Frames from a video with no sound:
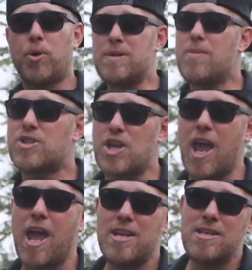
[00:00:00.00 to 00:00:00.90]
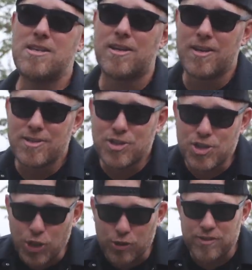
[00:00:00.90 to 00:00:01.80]
pretty much any
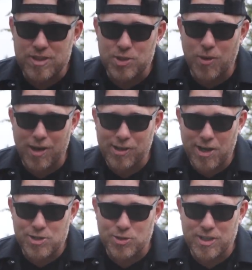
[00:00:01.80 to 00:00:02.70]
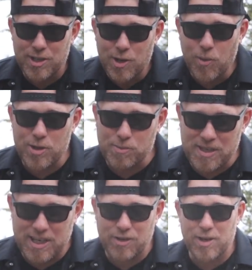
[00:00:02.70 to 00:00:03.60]
service to our country, whether it
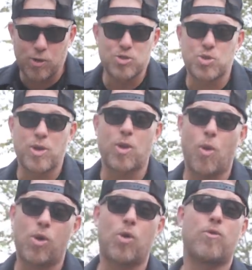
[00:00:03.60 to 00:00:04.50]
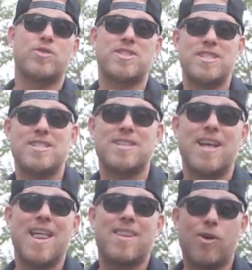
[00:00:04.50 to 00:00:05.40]
be here on our own soil or overseas.
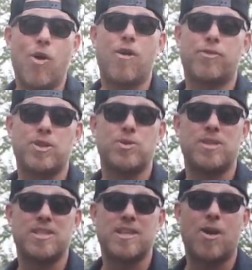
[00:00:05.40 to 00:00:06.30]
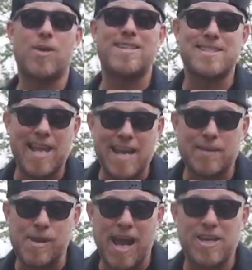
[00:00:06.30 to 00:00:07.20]
They're offering you a discount and
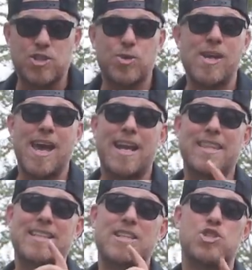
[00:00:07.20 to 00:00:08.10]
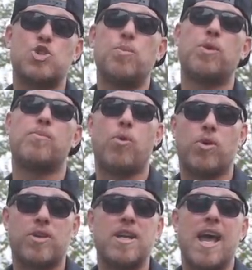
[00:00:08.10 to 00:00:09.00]
standing behind you, and I think that's super
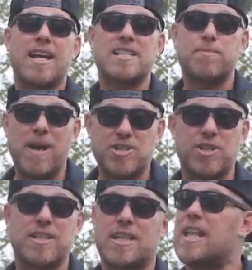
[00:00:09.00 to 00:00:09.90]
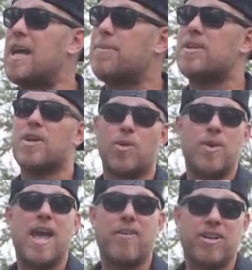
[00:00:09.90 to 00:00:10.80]
important, especially in the climate
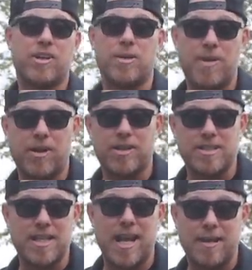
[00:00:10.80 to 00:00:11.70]
we have here in America today.